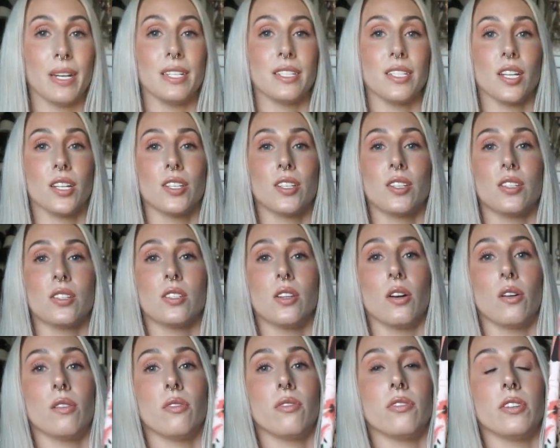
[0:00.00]
is
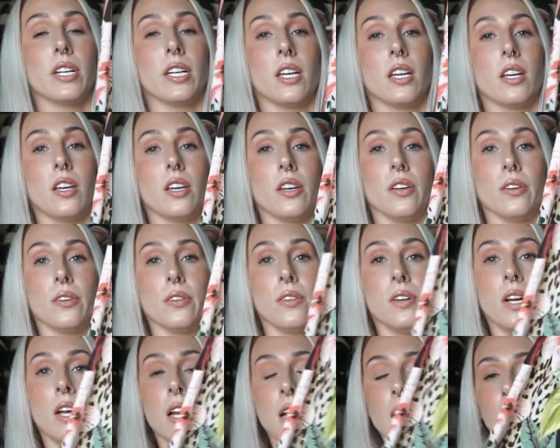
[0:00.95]
so freaking cute.